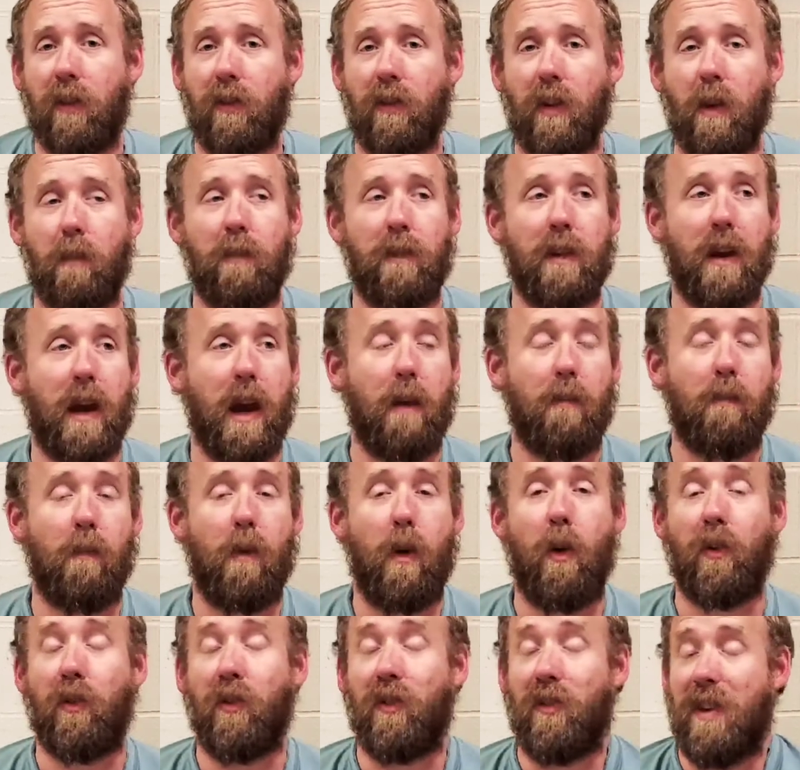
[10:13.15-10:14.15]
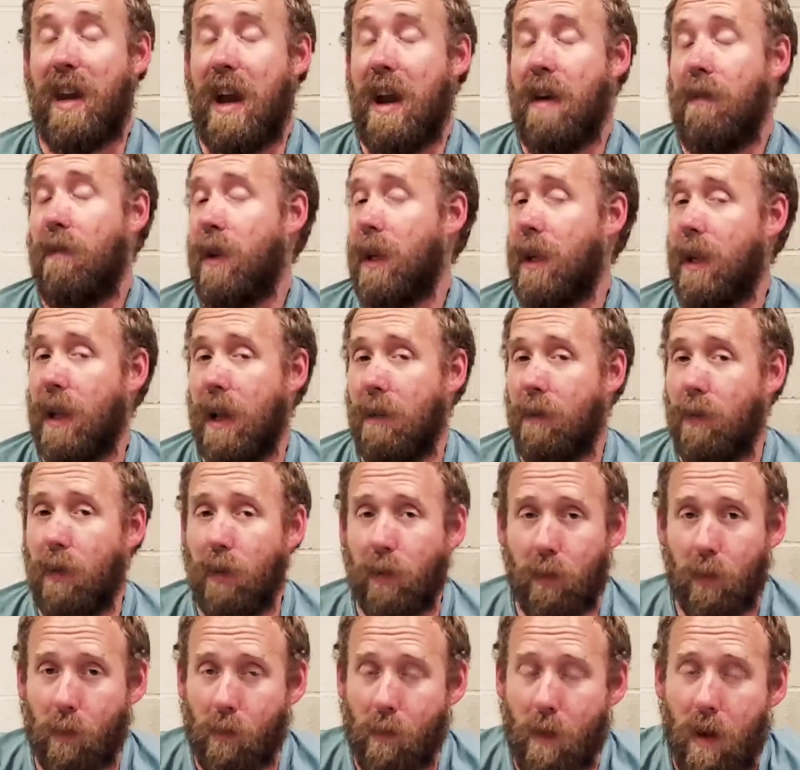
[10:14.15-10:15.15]
Sometimes our staffing
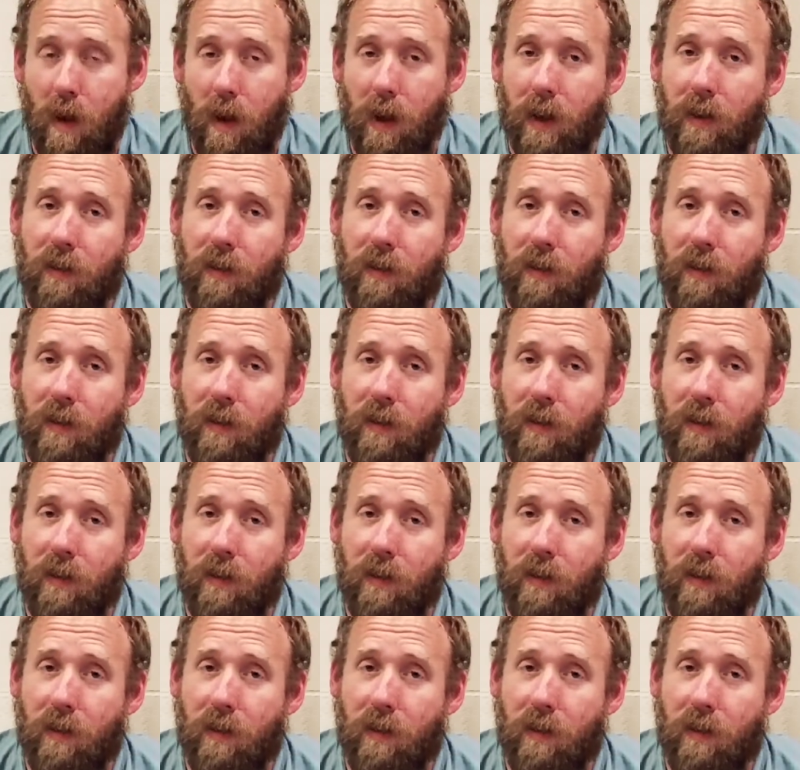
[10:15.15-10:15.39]
levels were wrong.